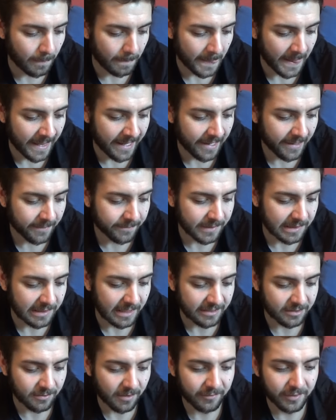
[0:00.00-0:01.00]
Yeah,
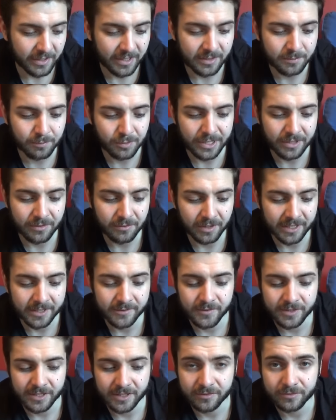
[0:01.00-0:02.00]
so I think that's a pretty cool list
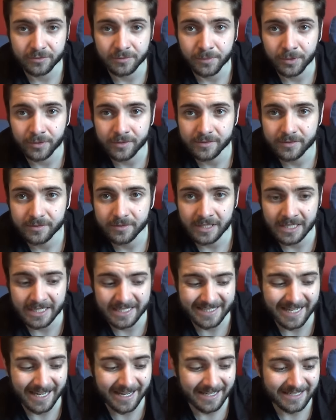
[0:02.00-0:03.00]
for 600 points, and I
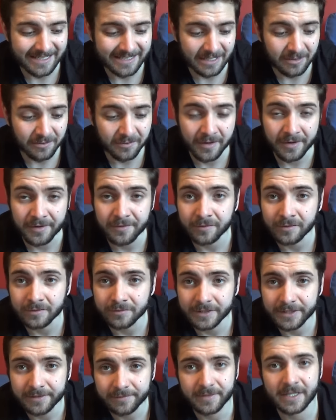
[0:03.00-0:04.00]
say it's still very
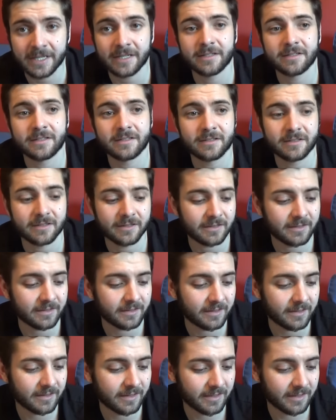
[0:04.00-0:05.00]
fluffy. It's
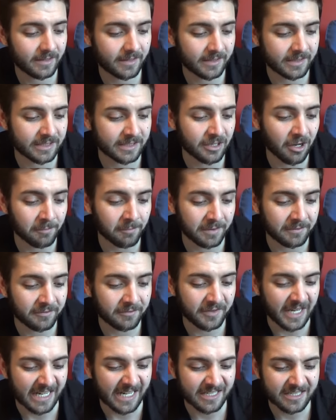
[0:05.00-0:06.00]
not been
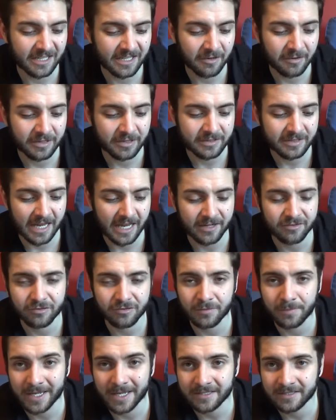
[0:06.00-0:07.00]
fixed, so it's extra
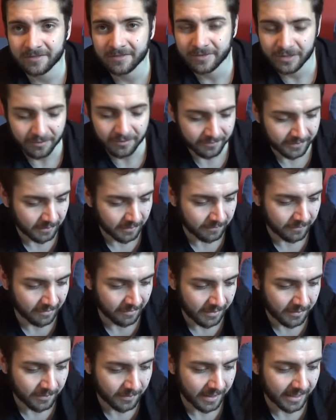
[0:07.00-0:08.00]
competitive, it's not filthy
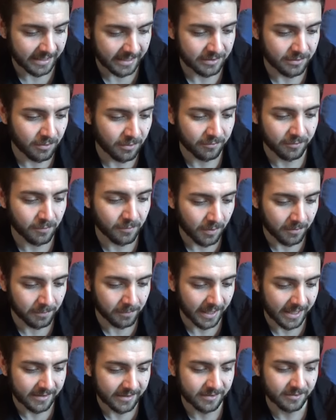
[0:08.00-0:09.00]
anyway, and it's all from one
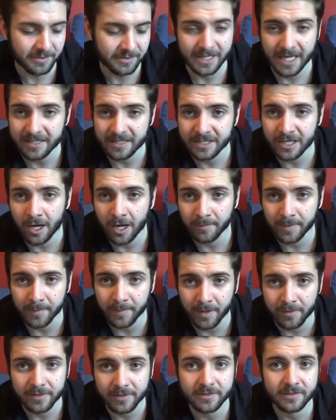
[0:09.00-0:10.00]
place, so it gets the army
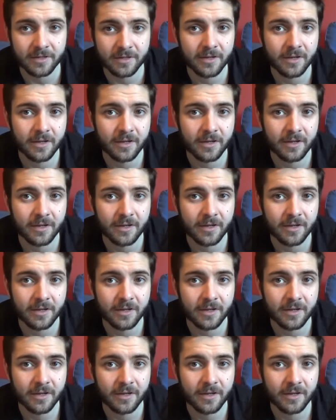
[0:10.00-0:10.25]
bonus.